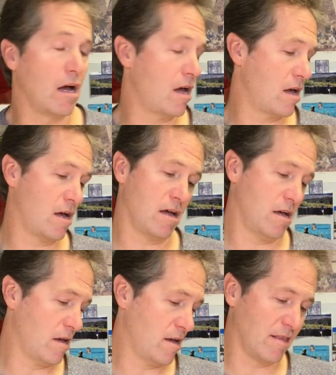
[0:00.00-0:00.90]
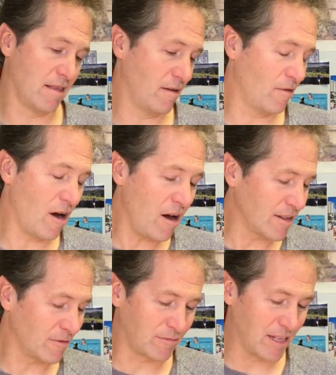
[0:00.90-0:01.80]
Uh, all
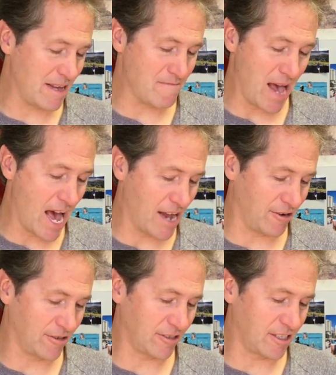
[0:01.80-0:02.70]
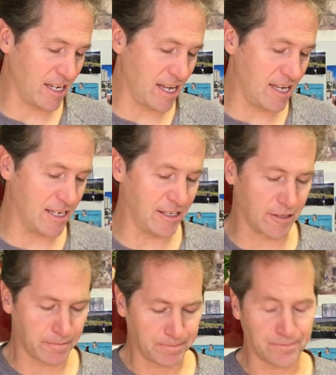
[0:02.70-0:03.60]
that really matters
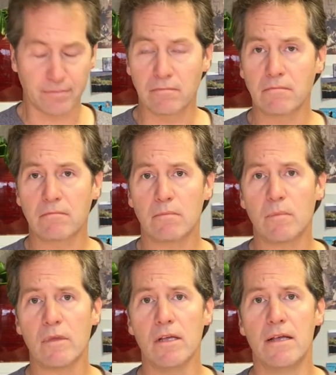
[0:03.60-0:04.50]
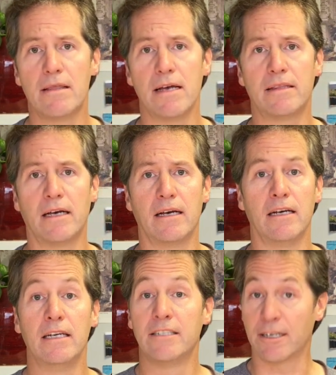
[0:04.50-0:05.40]
is that
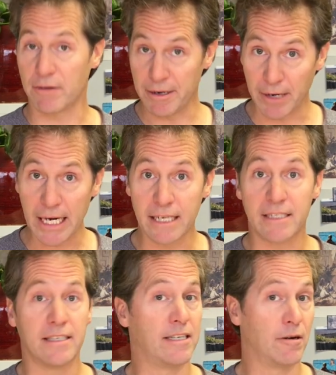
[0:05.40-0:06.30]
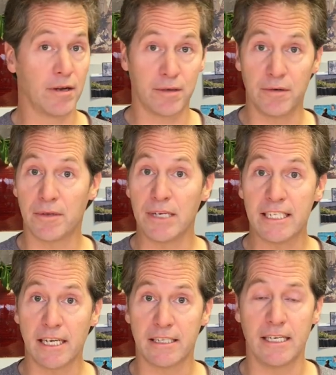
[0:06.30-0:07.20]
the degree readings is zero through three
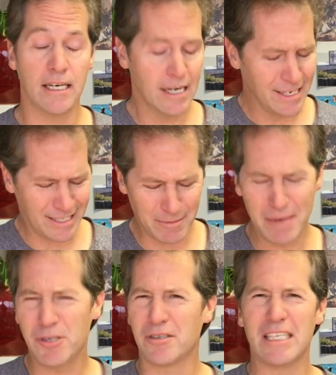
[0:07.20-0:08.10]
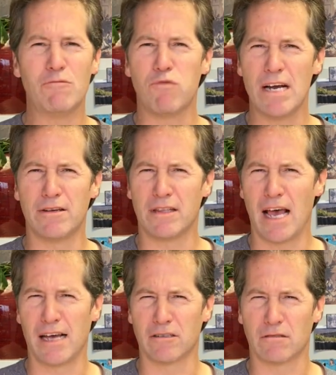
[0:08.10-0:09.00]
sixty. Sometimes you'll see weird
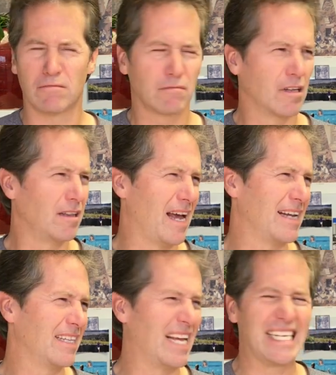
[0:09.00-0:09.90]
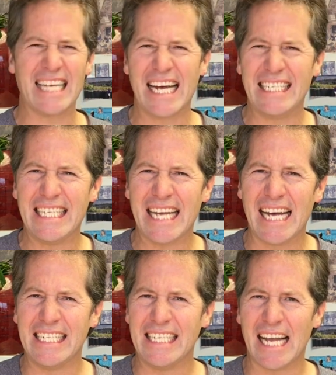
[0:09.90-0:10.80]
things like like ninety,
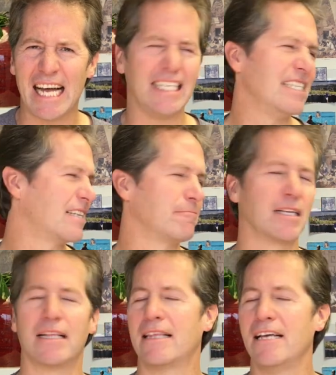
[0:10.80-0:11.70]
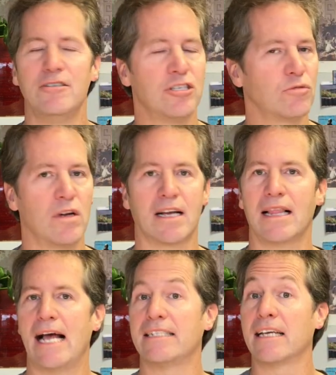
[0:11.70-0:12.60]
ninety, ninety, something like that. You just want a
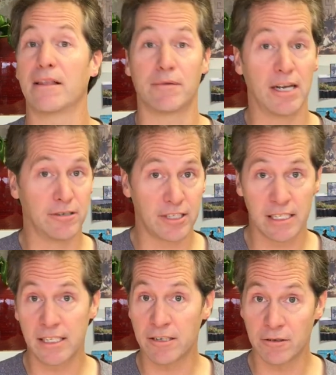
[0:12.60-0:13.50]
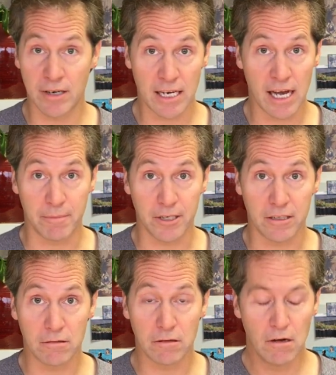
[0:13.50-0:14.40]
classic three sixty degree
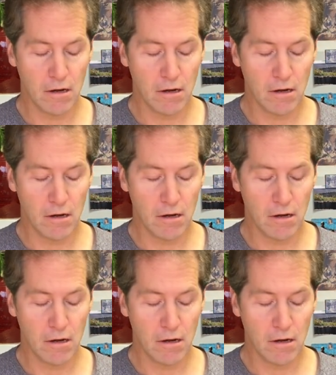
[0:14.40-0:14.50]
compass.